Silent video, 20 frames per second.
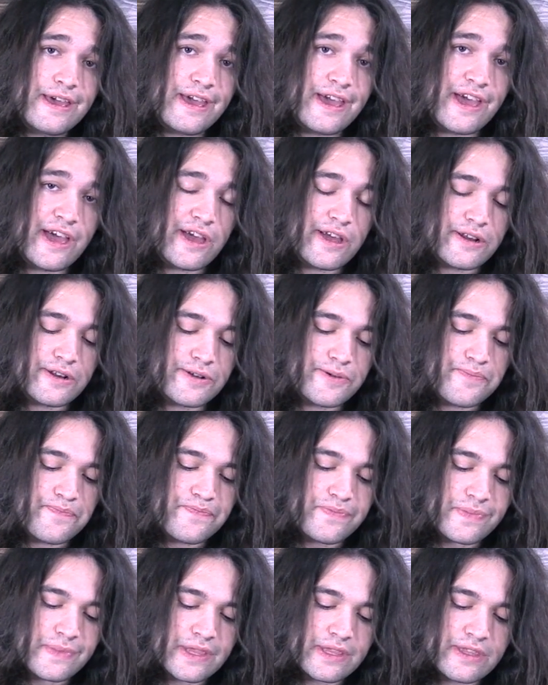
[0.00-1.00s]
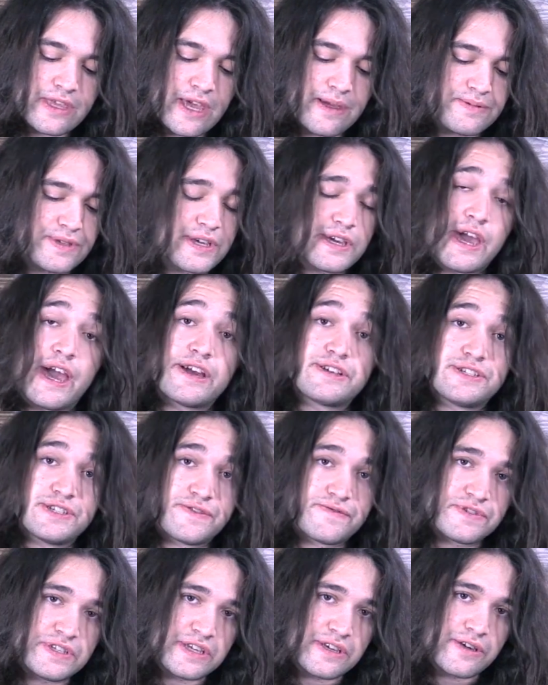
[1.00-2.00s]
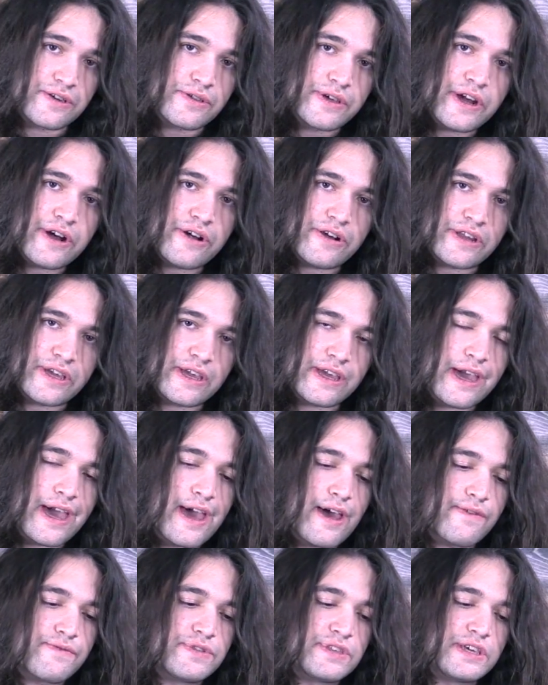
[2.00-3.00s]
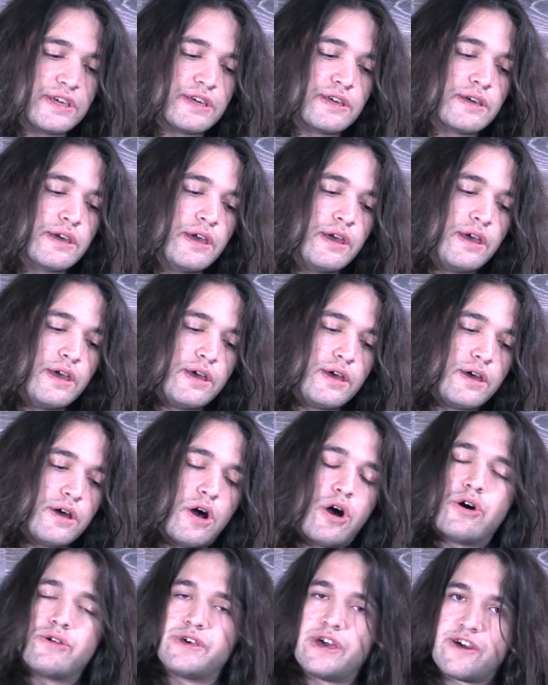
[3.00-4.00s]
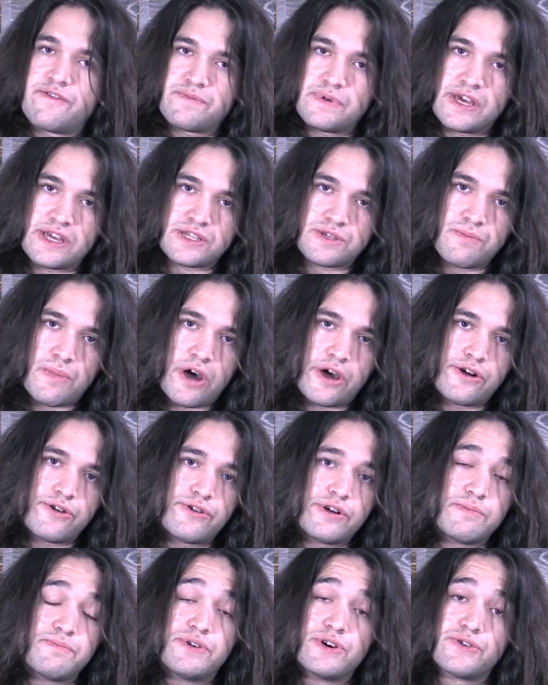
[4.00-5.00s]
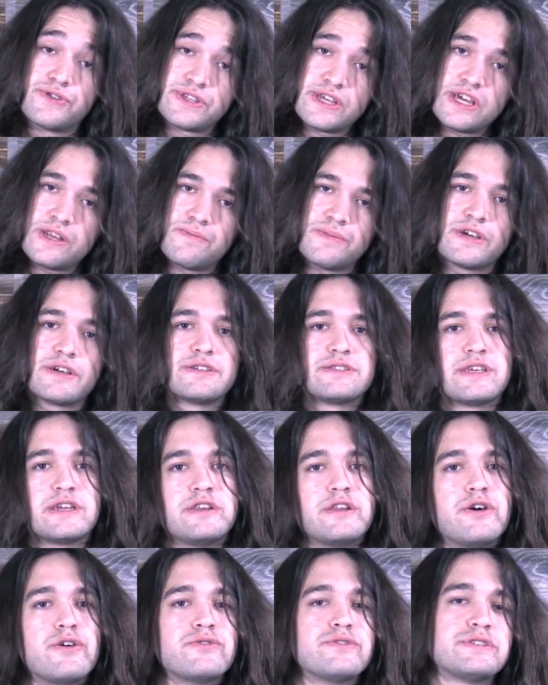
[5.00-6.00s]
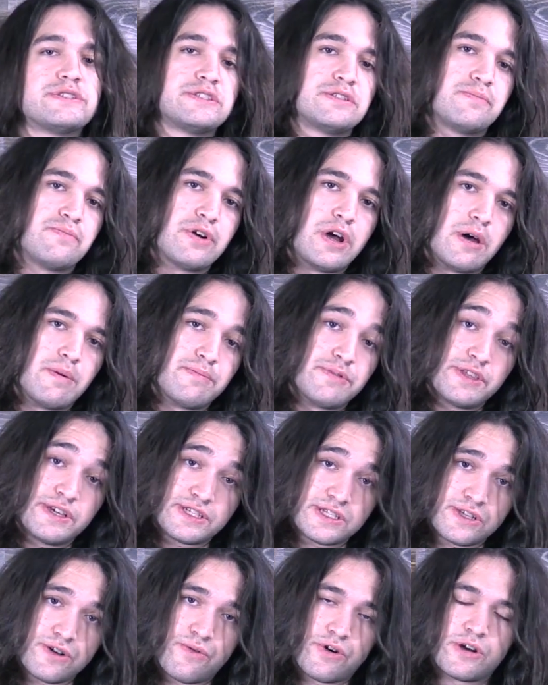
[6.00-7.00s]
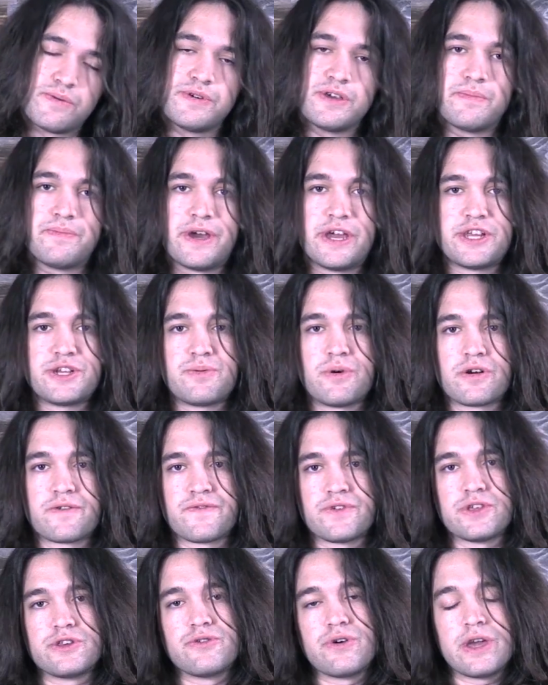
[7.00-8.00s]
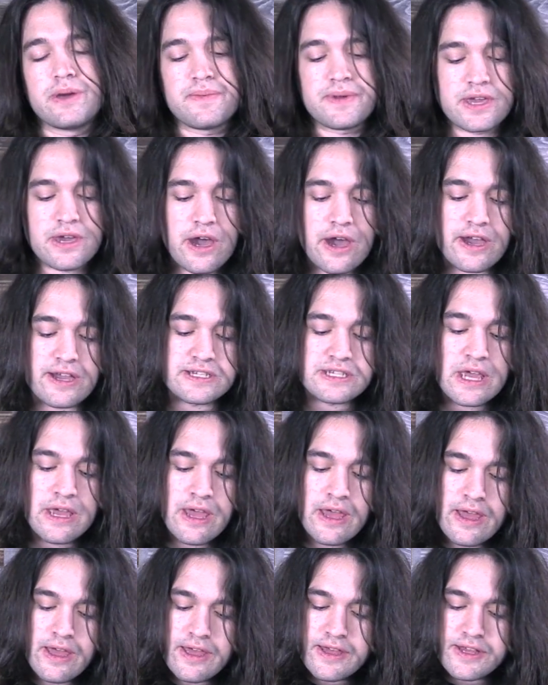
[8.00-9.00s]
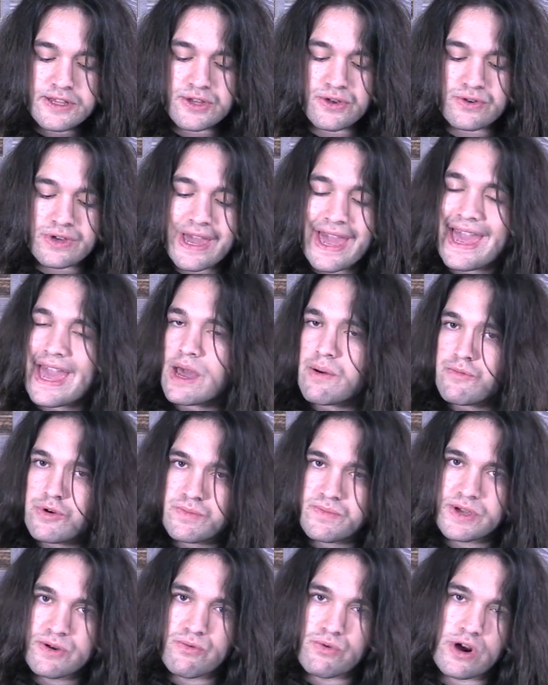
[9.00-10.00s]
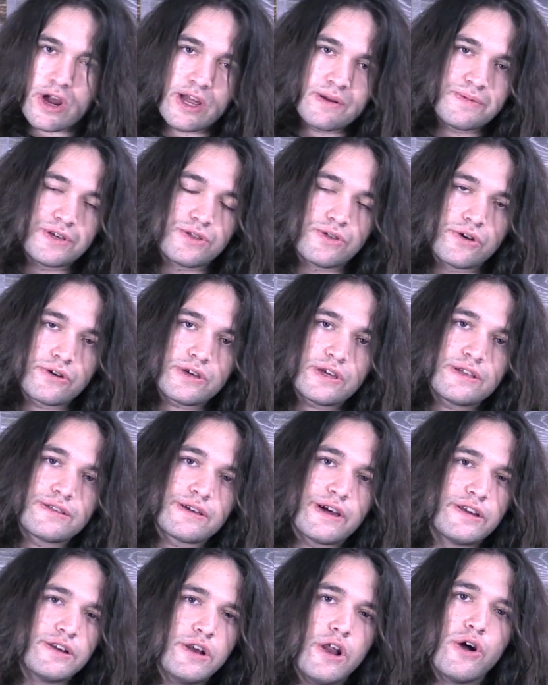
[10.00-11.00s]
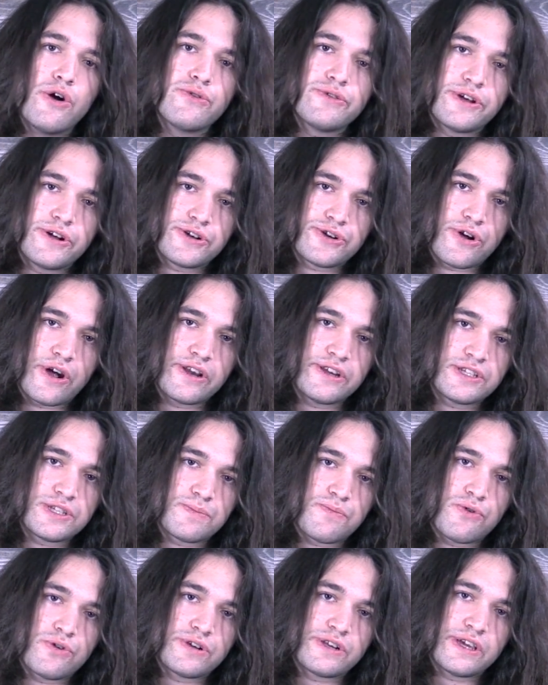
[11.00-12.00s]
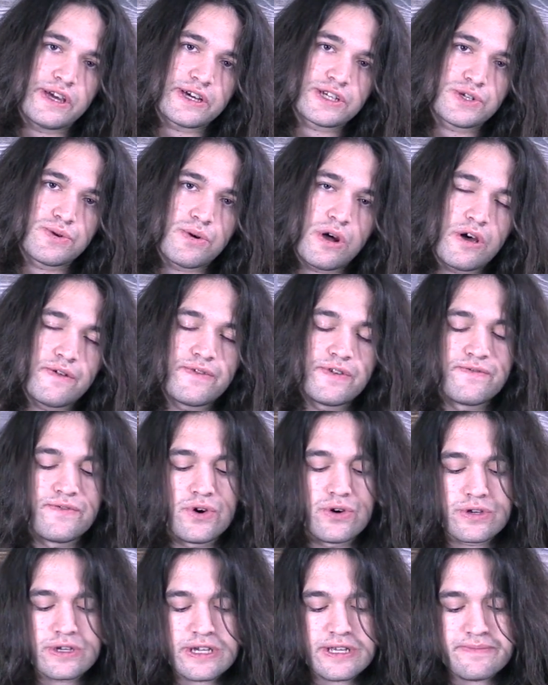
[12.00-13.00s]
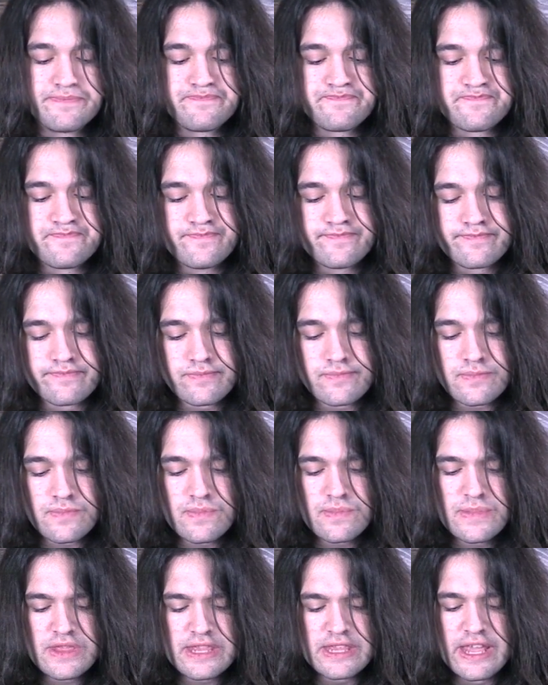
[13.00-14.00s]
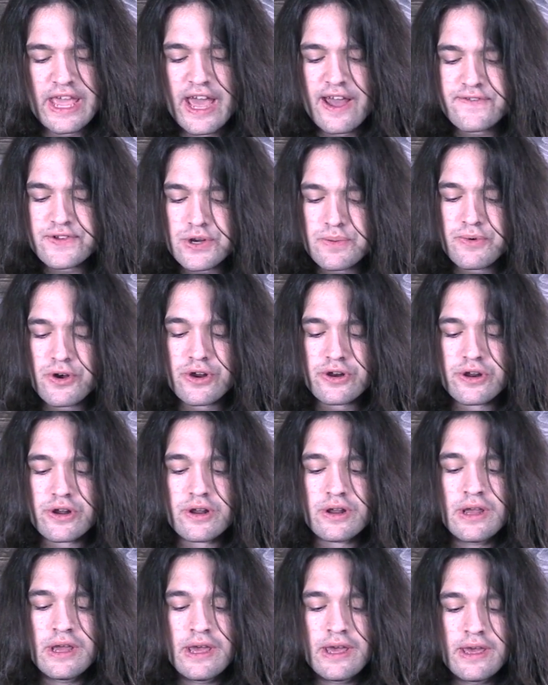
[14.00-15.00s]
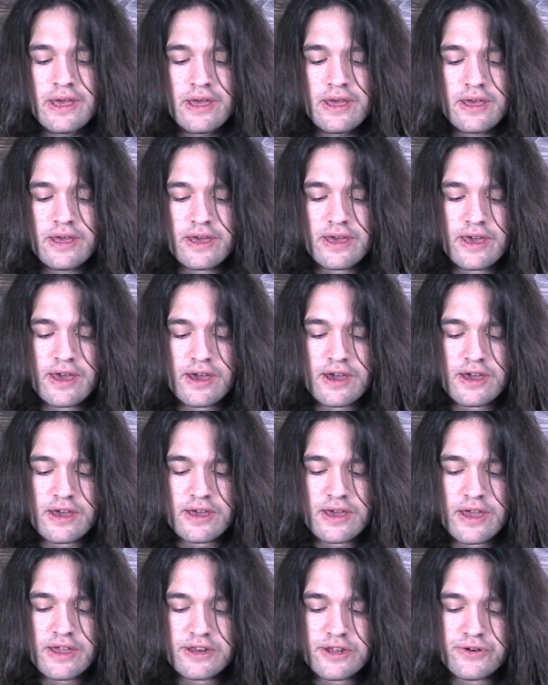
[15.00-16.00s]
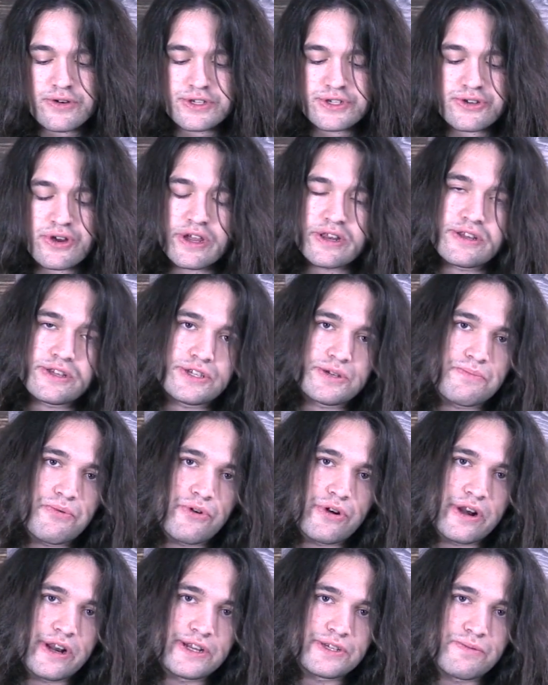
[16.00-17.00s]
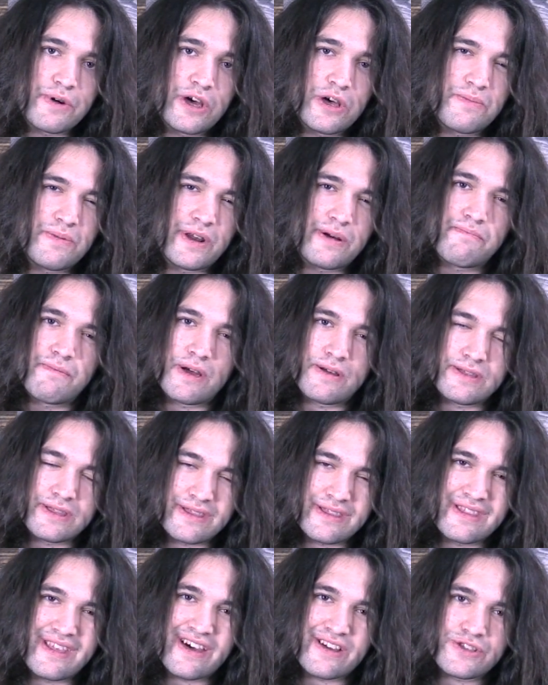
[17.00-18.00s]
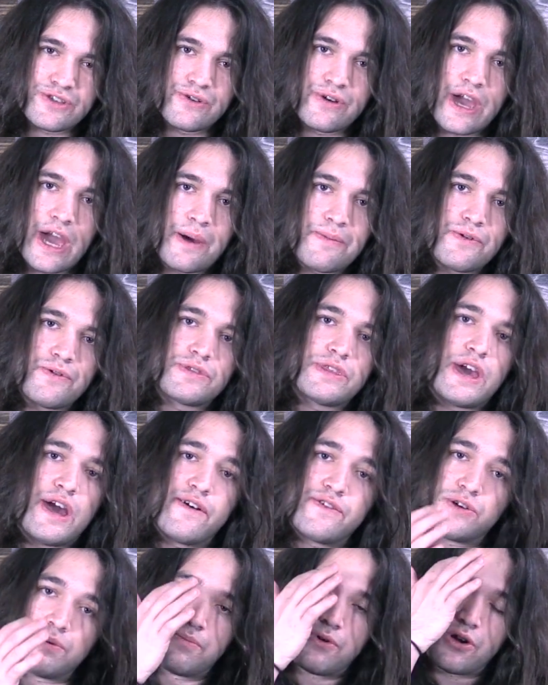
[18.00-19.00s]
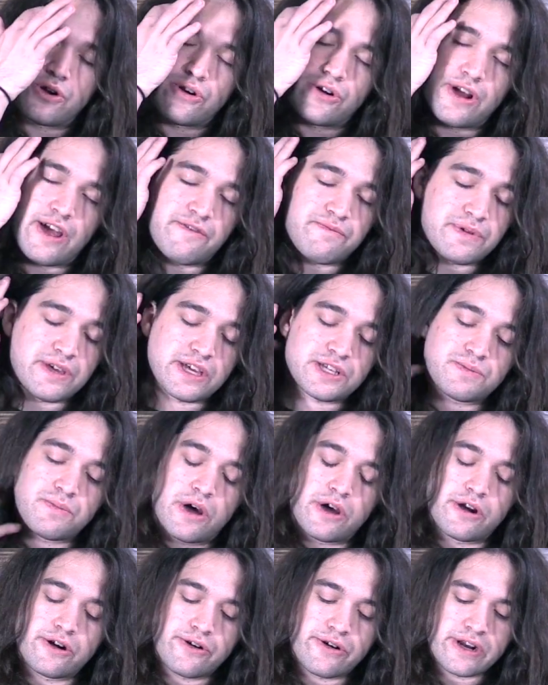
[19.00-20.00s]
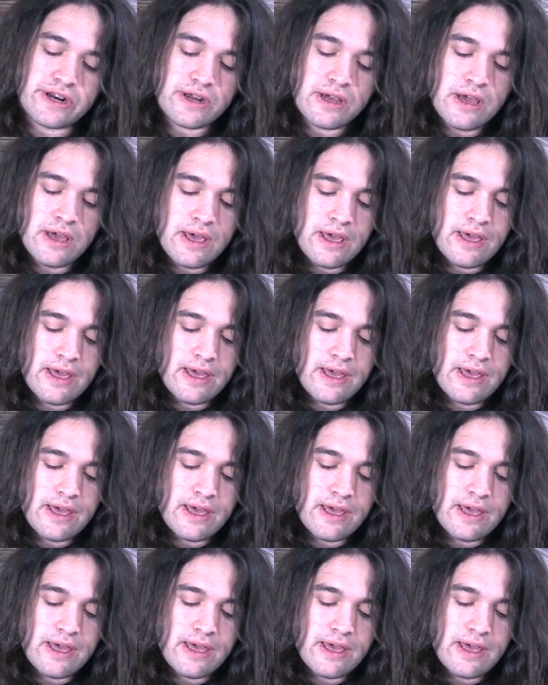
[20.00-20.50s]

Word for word: And games like Ashes of Singularity have the all the F P S monitoring built in because they know this is a problem, but they still want to be a benchmark for the new A P Is. So CAM would be where I'd be looking. I know they're trying to support D X twelve in Vulkan. Afterburner, uh, I know is trying to support it as well, but I'm, I'm not too happy with the Afterburner F P S monitoring.